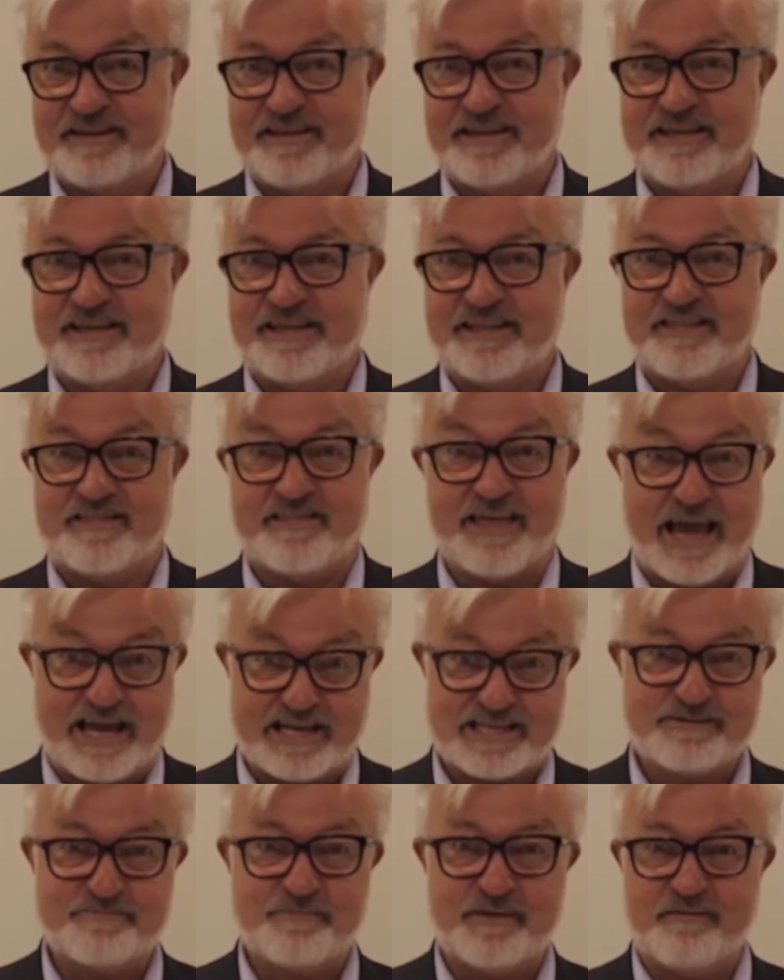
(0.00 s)
he
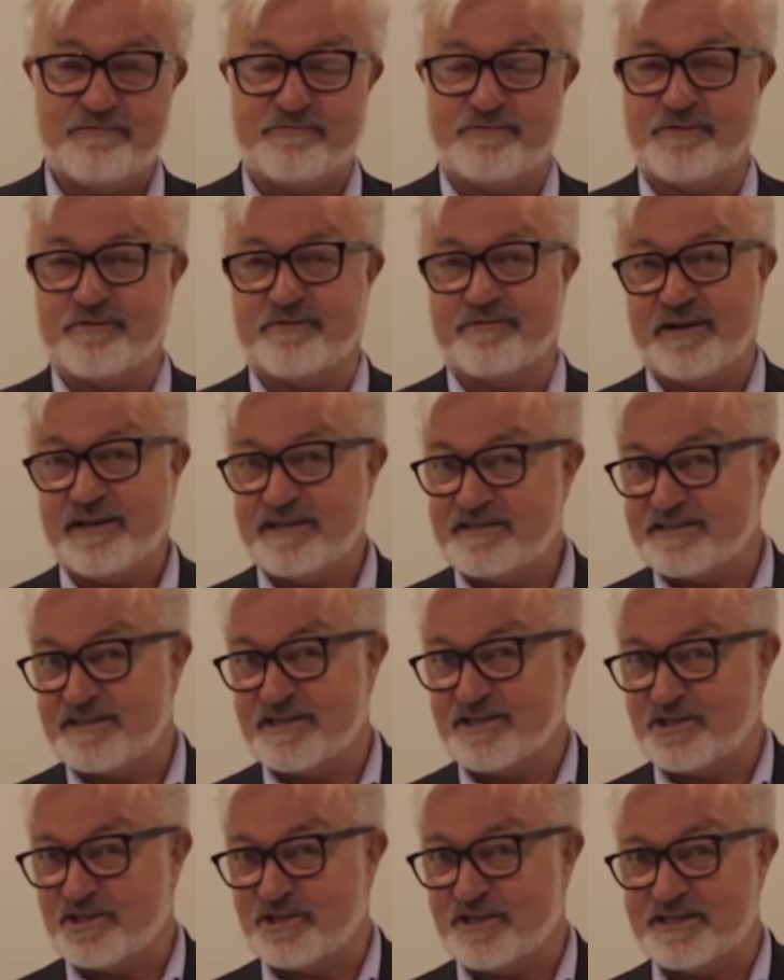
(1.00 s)
thanks me for a great
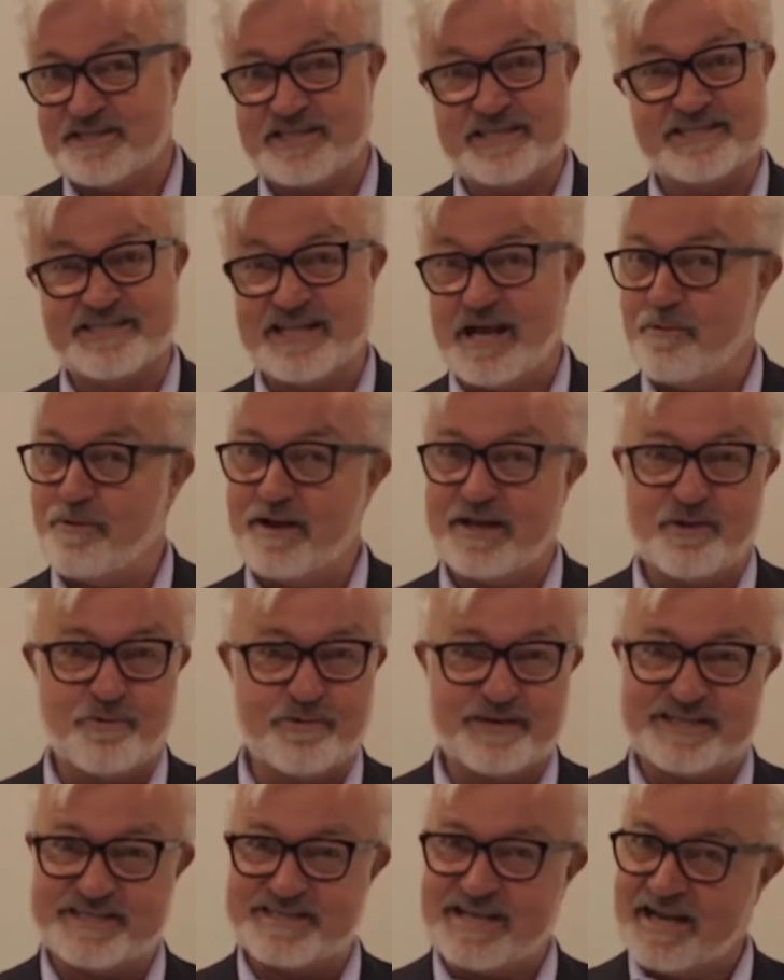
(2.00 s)
session and says, now I
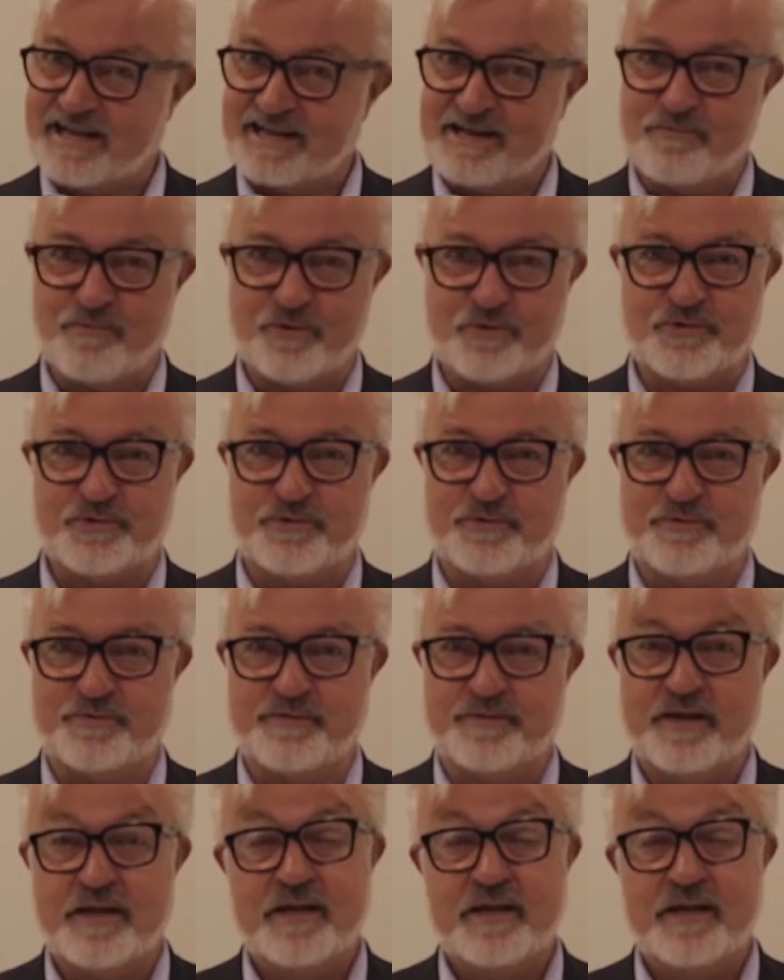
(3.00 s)
know exactly what to do.